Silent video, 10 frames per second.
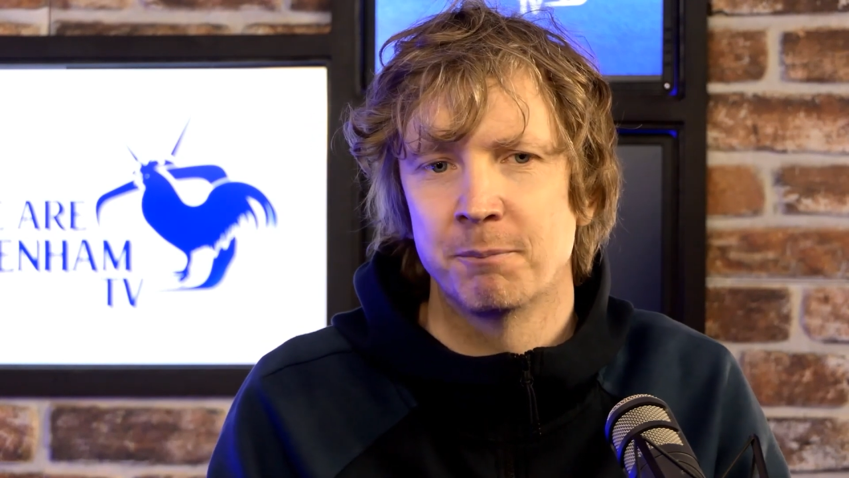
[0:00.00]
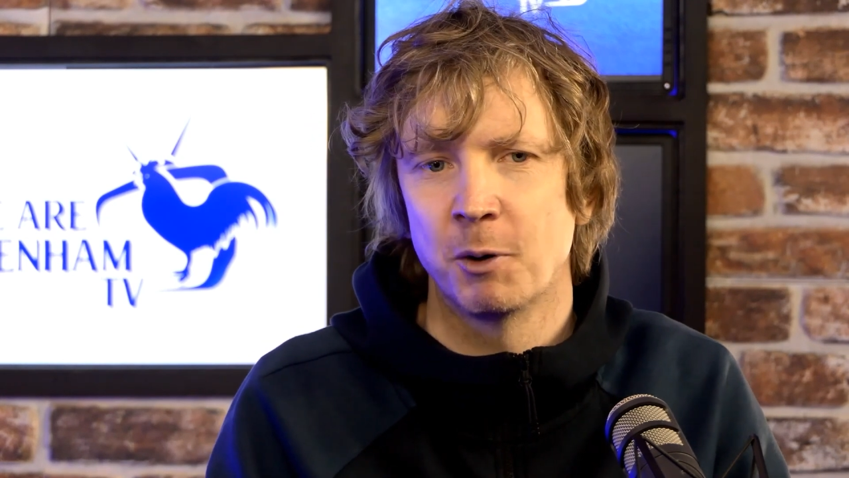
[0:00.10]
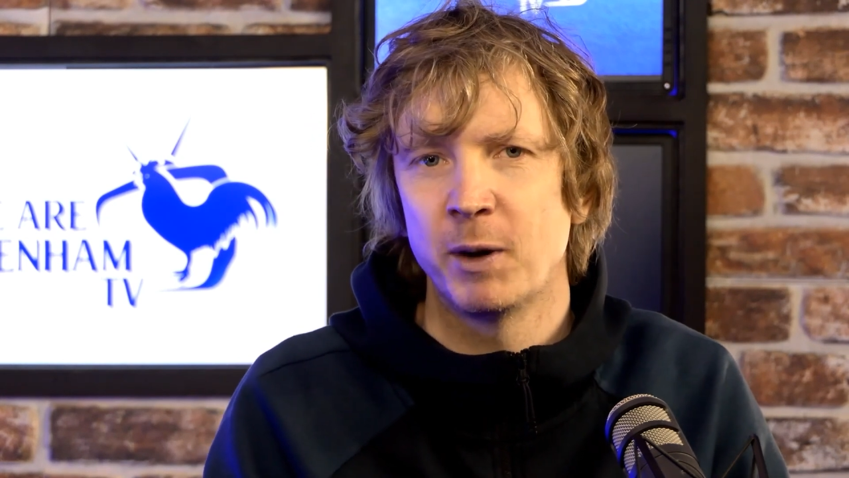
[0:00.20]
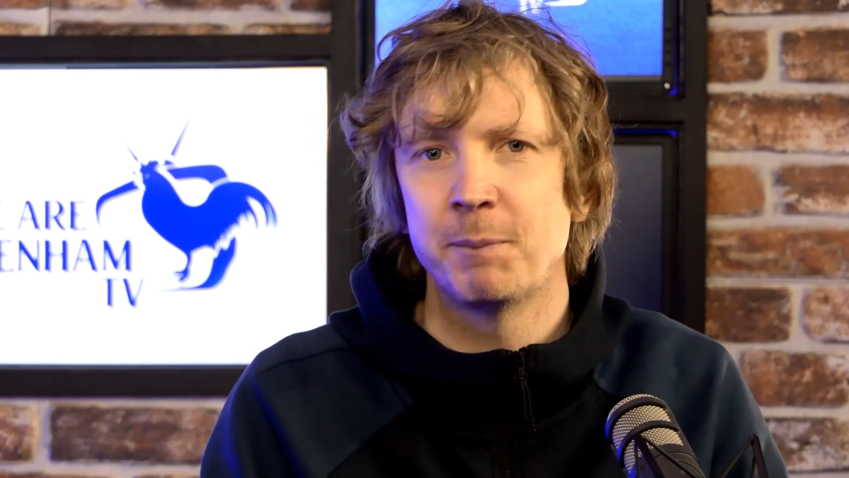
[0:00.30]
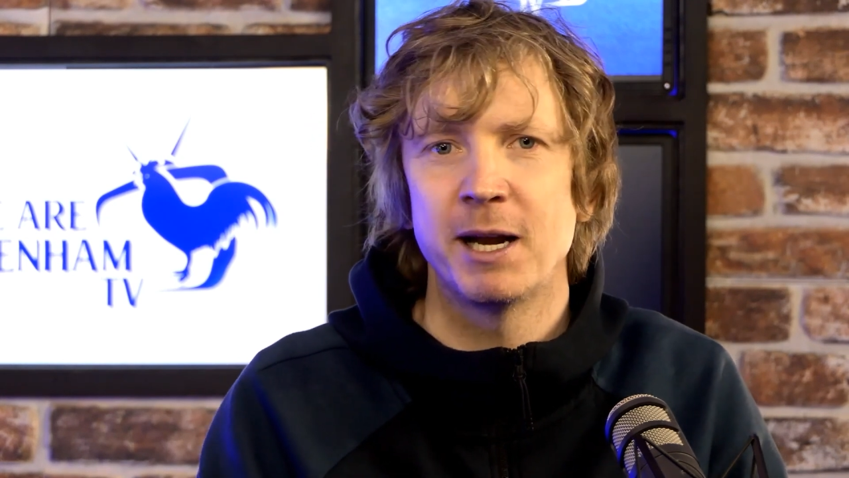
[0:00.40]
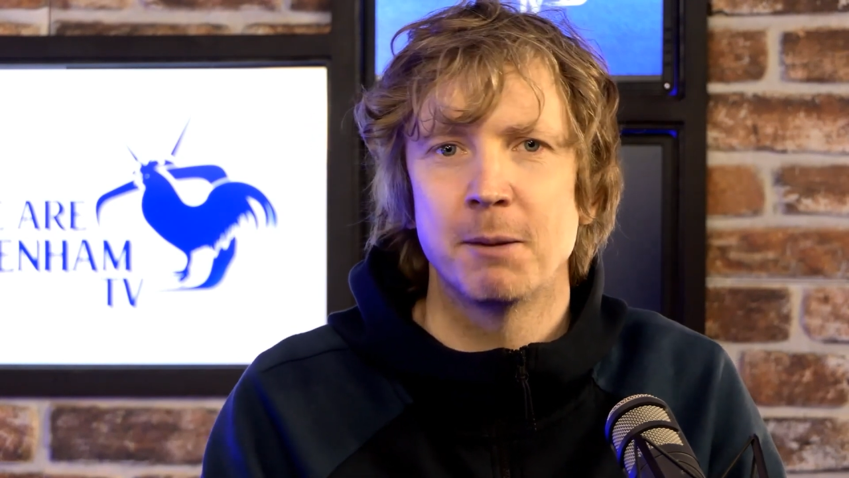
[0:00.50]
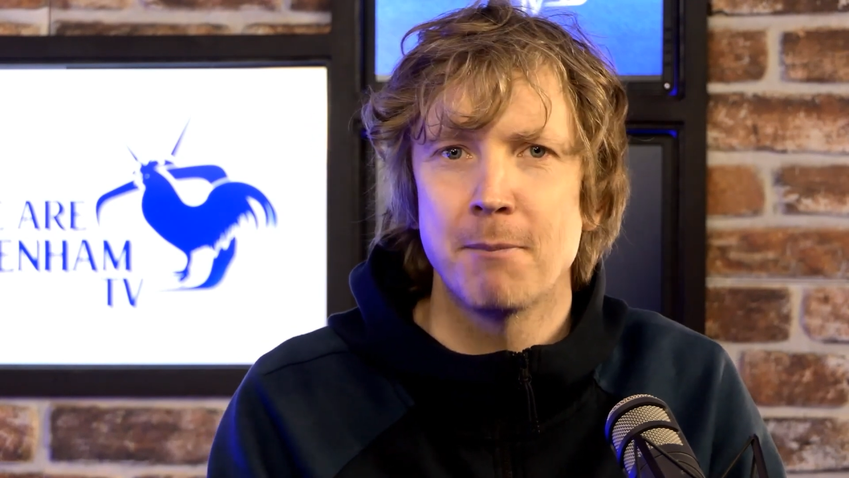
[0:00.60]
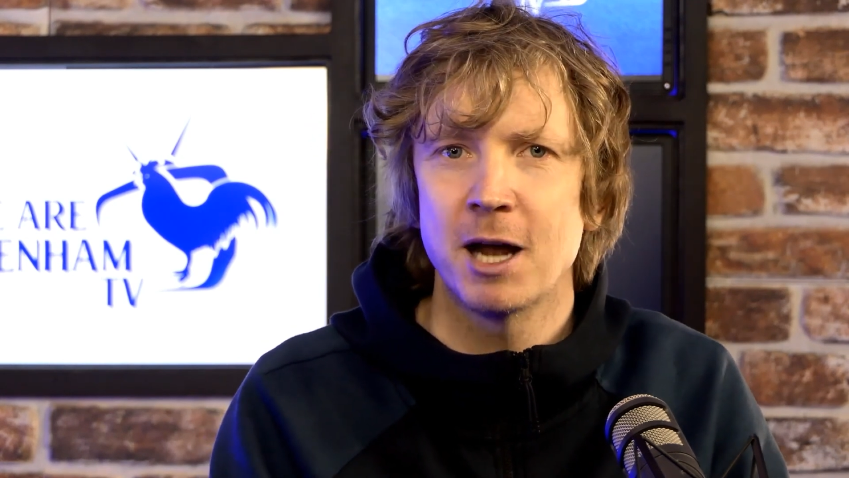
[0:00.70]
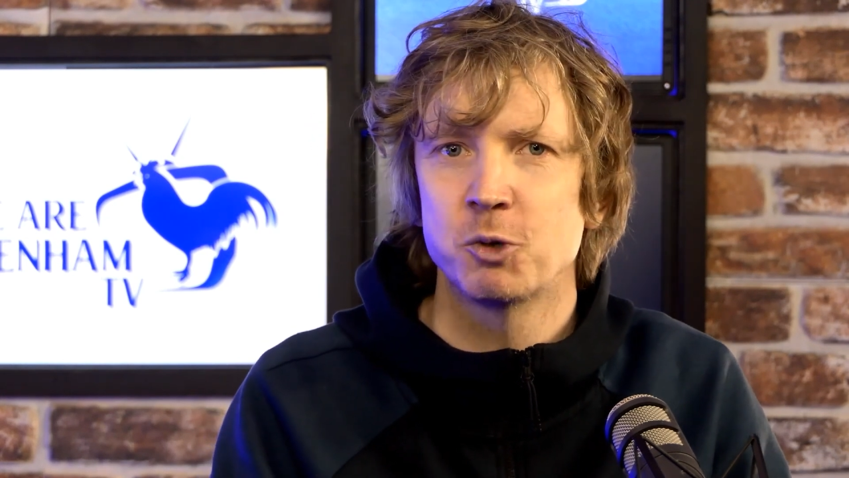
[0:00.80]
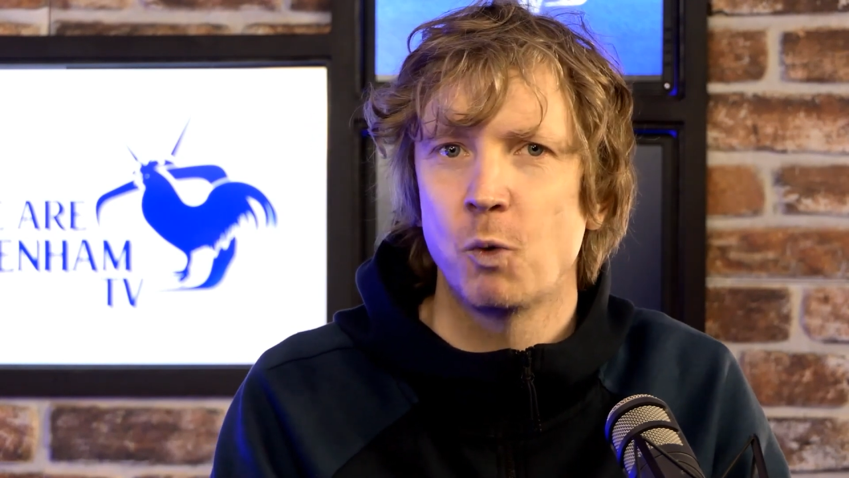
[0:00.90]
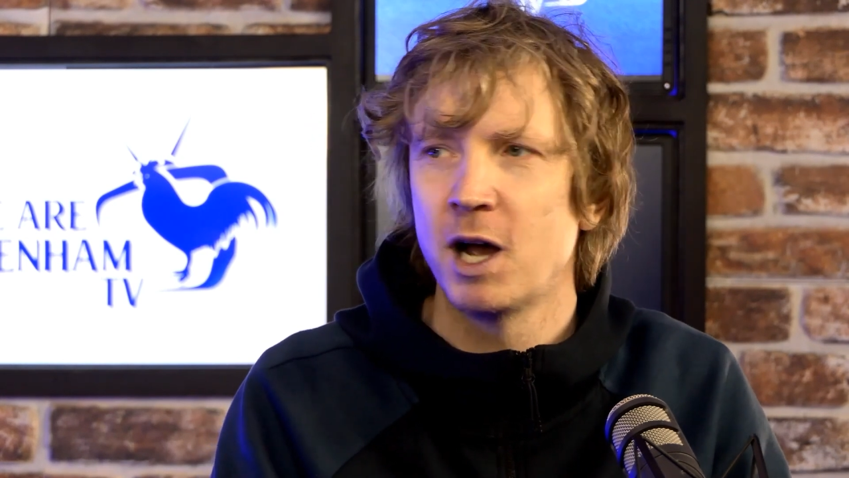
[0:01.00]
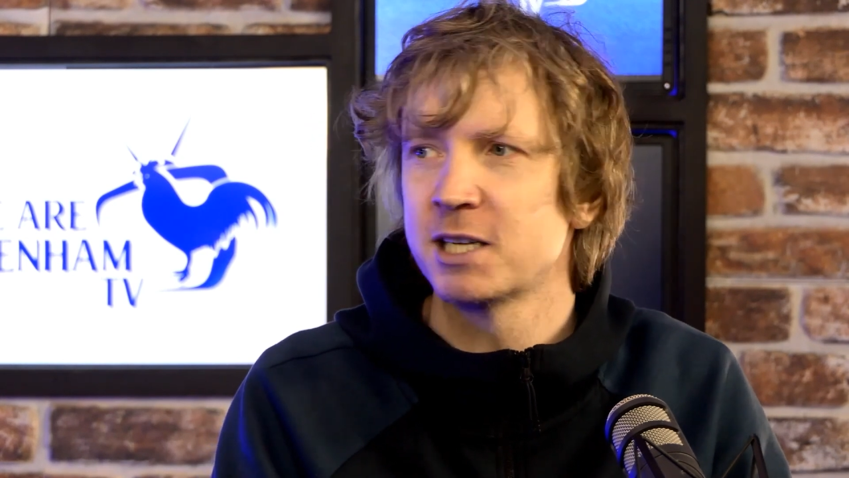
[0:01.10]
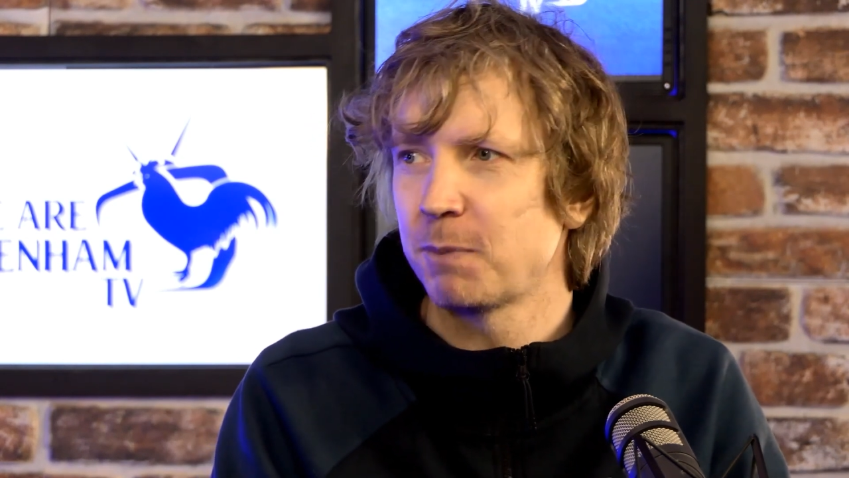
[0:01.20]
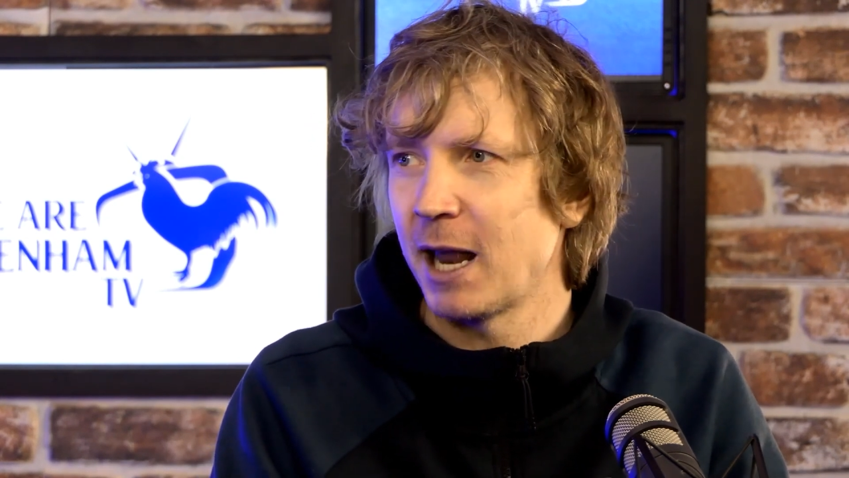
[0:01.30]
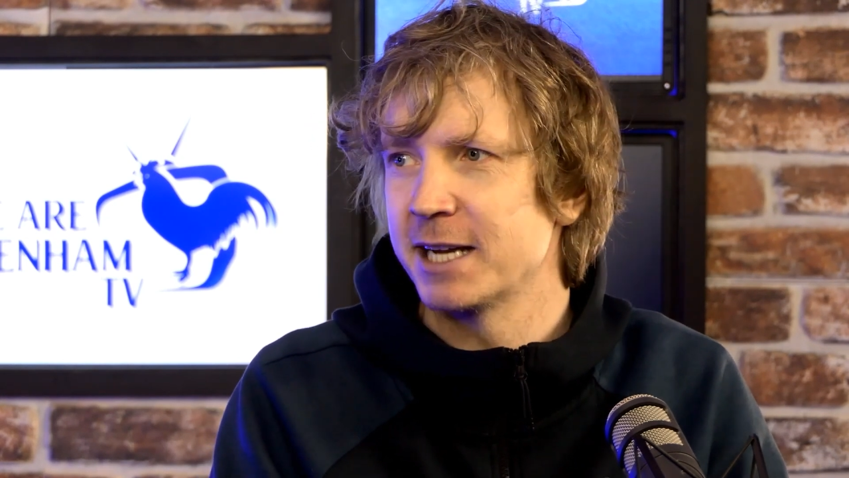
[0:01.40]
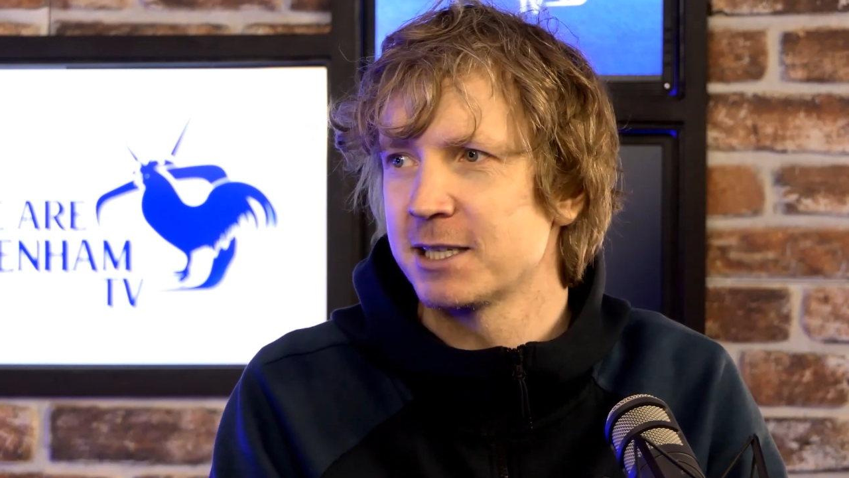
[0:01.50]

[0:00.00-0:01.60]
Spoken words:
but we'd be in a much worse place.